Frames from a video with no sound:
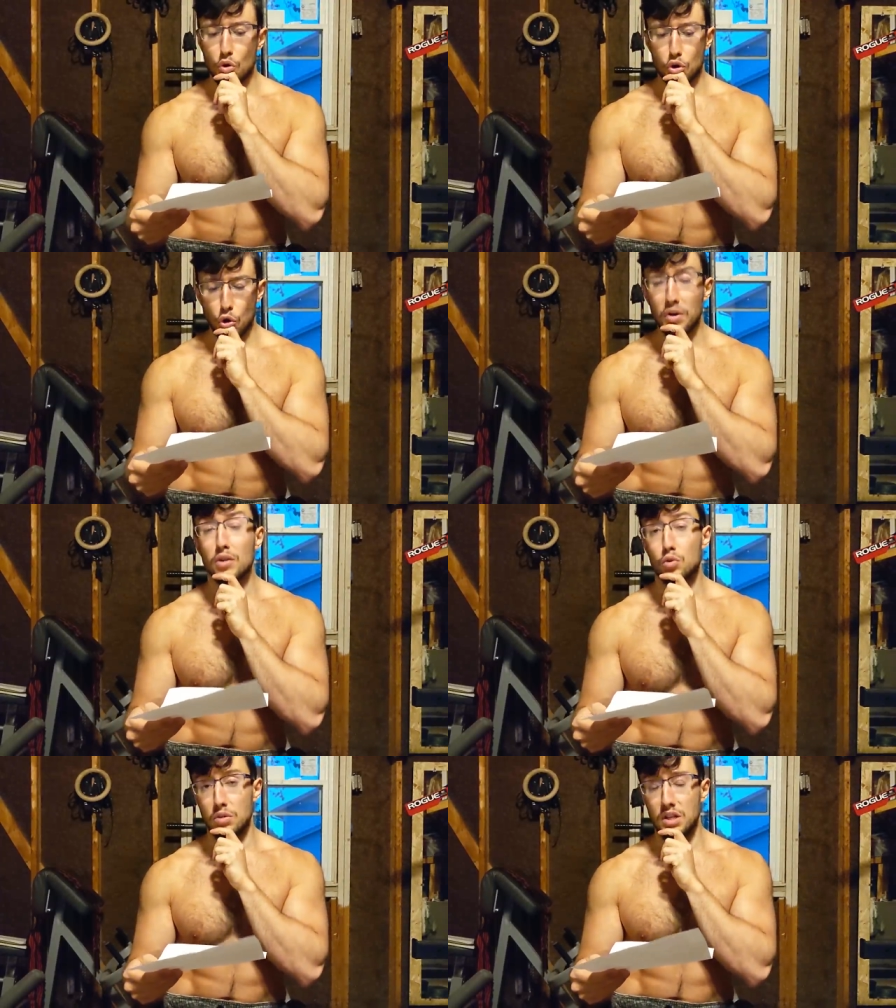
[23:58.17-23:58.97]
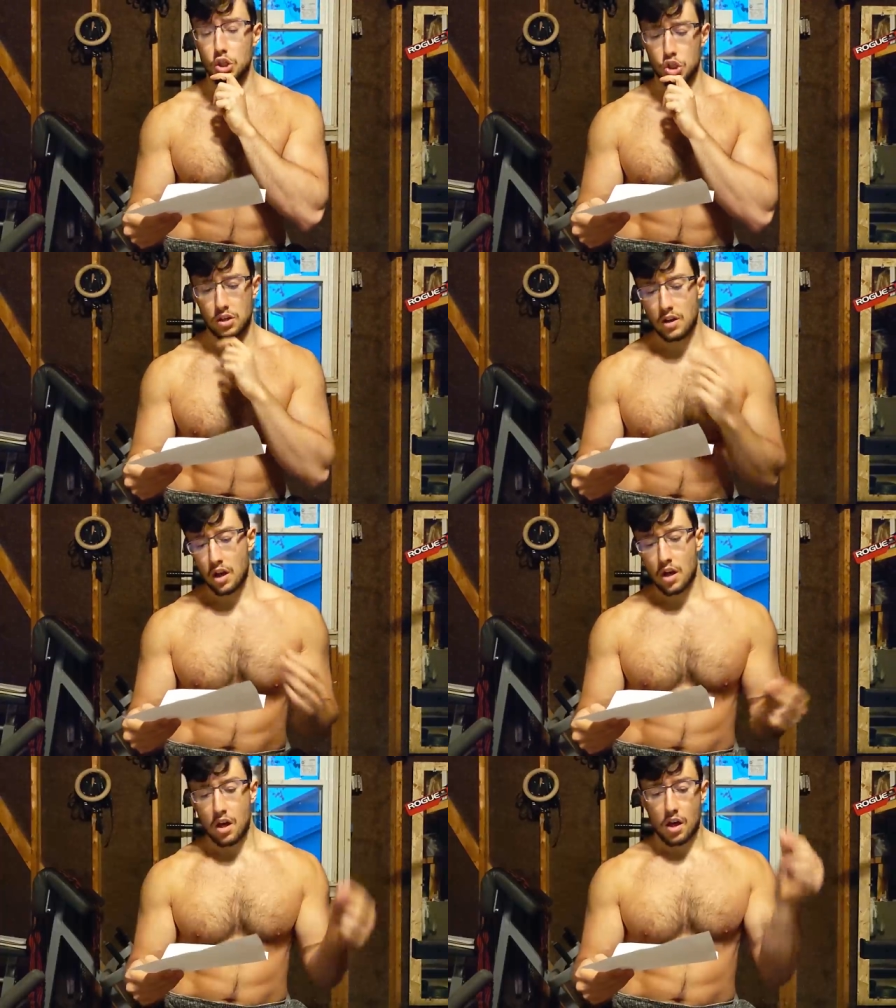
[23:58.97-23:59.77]
according to Nietzsche,
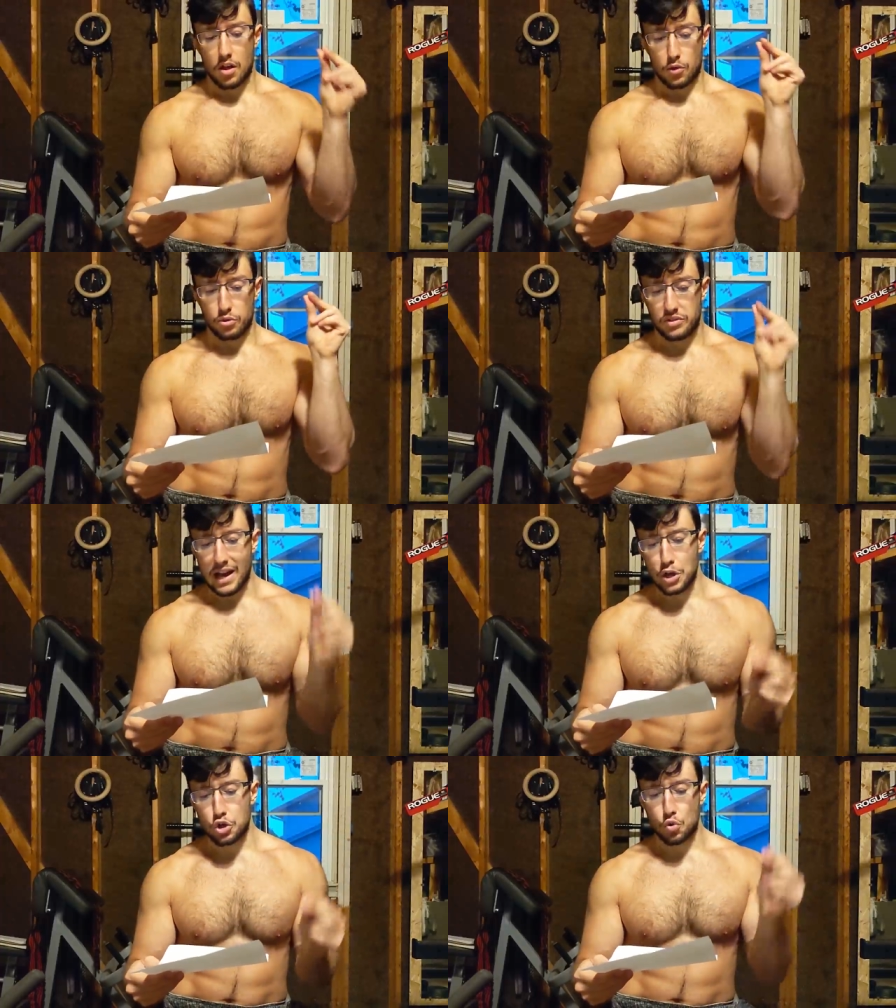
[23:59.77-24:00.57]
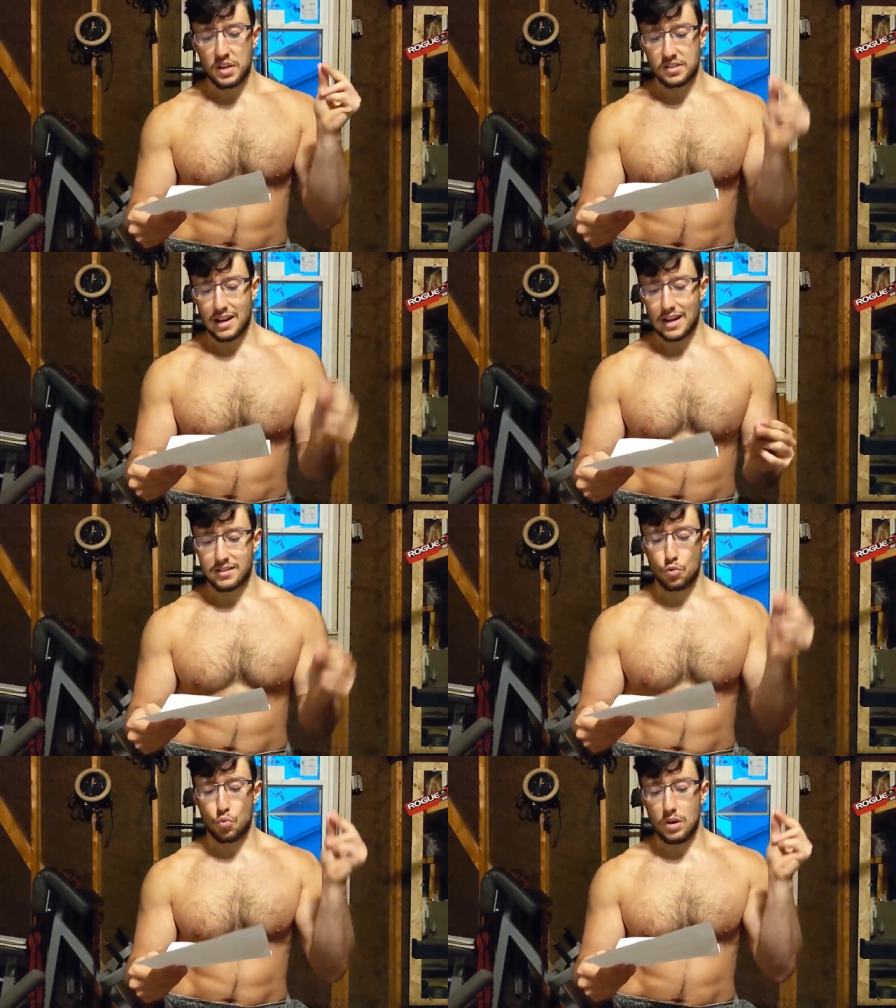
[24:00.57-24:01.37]
the danger
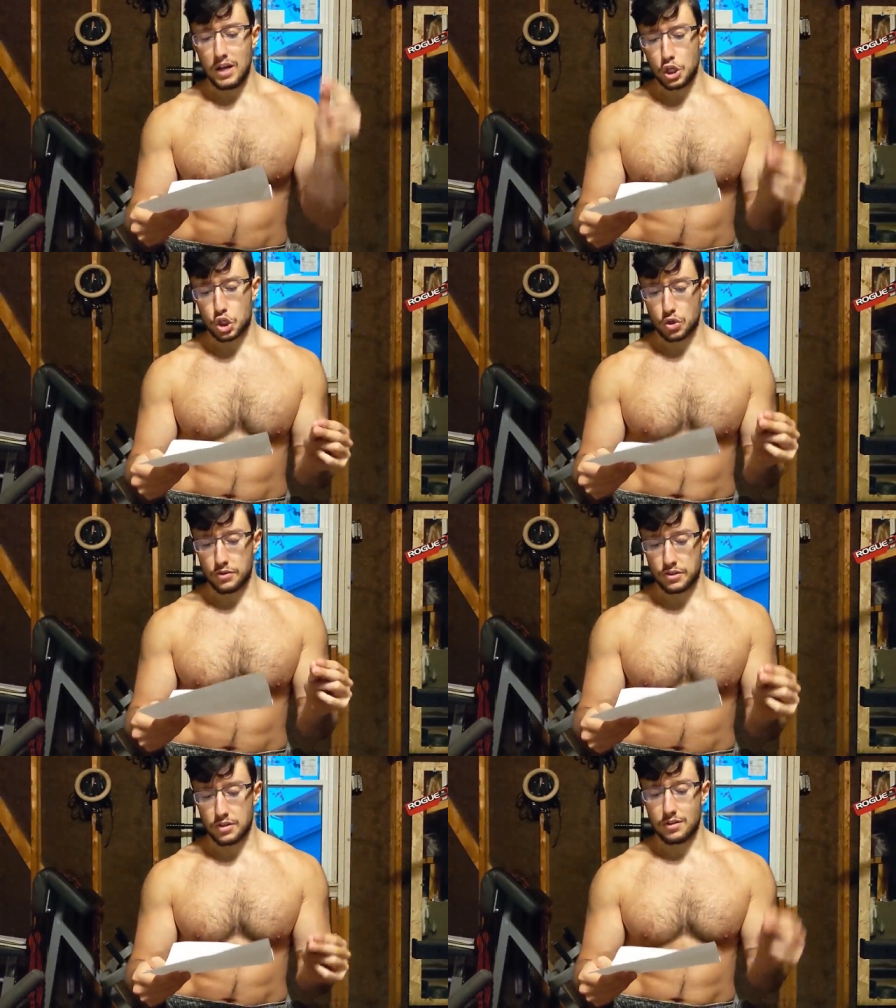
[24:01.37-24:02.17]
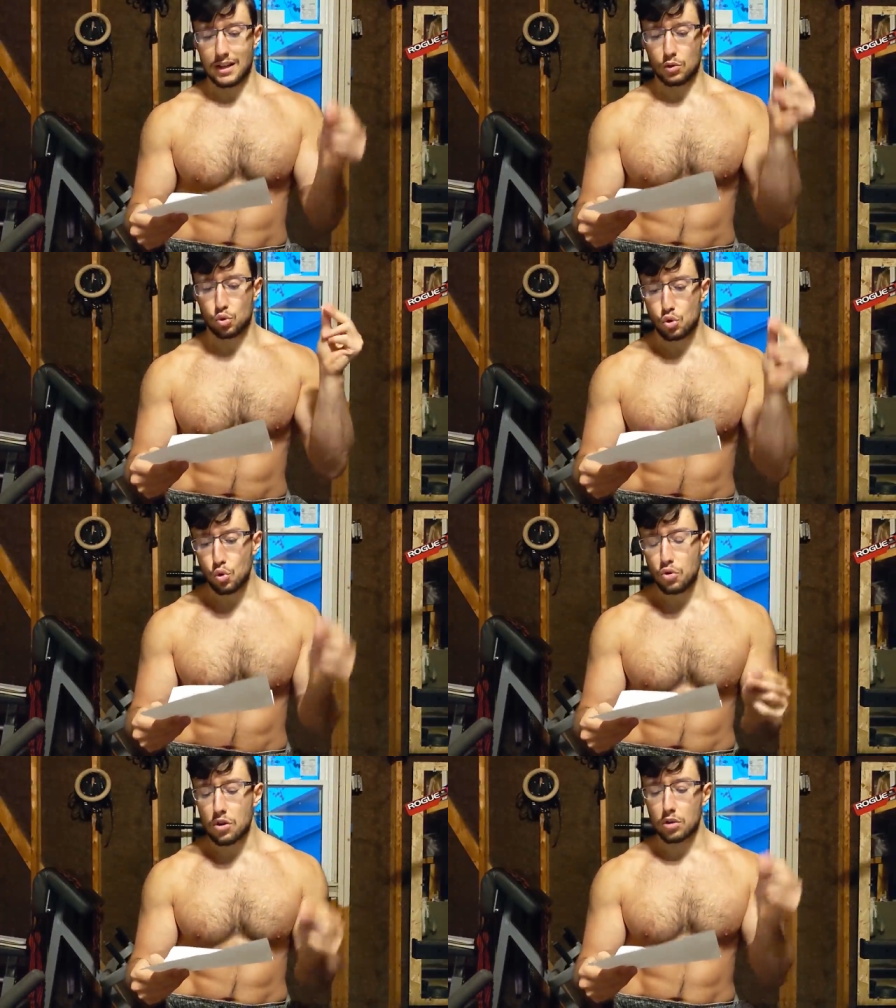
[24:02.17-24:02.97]
resides in religions that
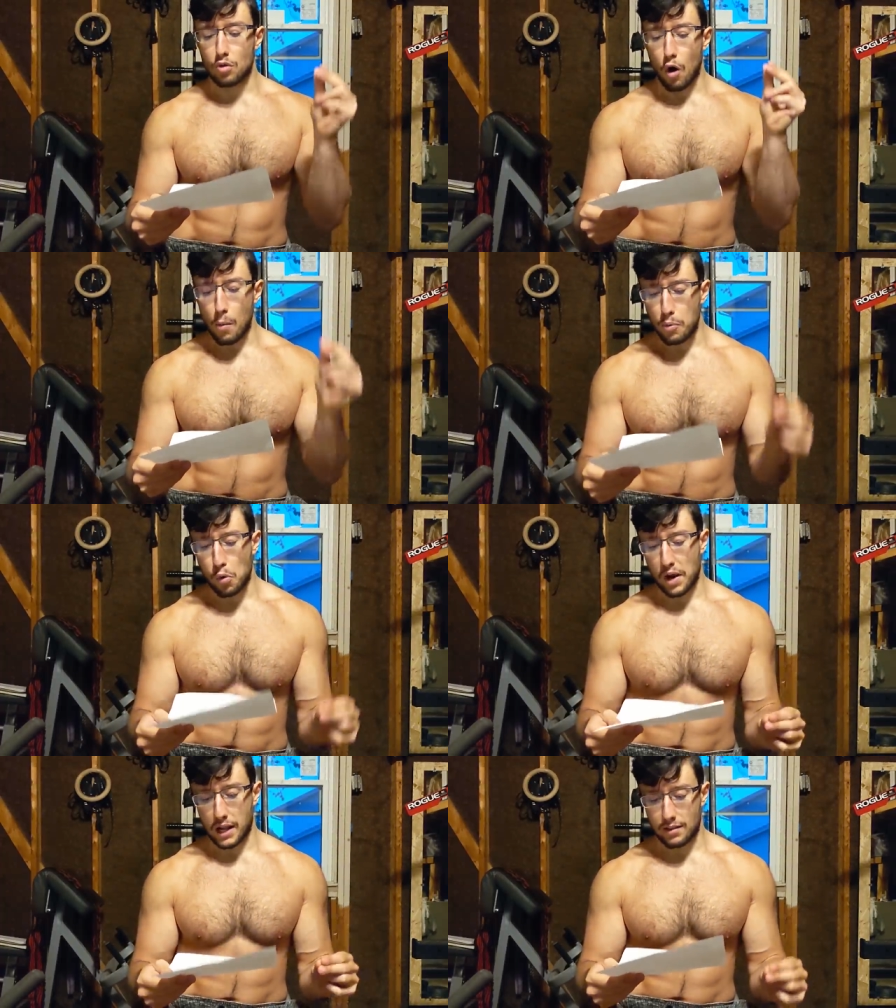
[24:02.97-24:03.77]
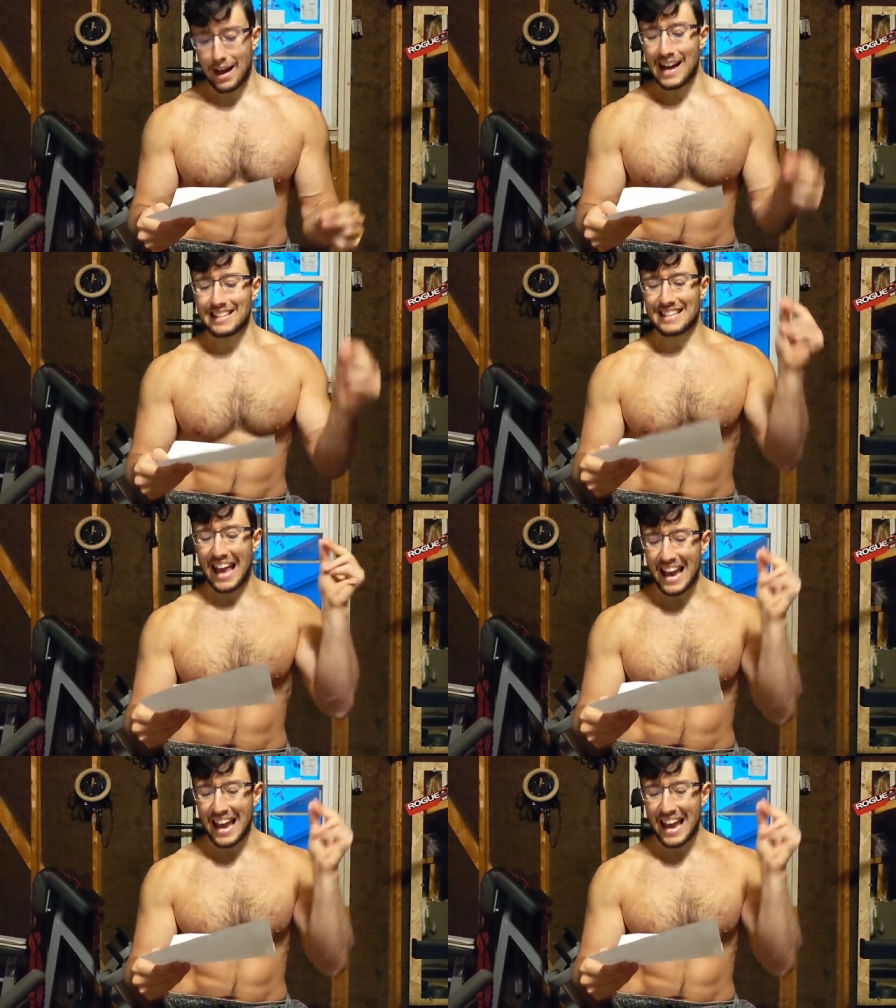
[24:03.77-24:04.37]
do not operate as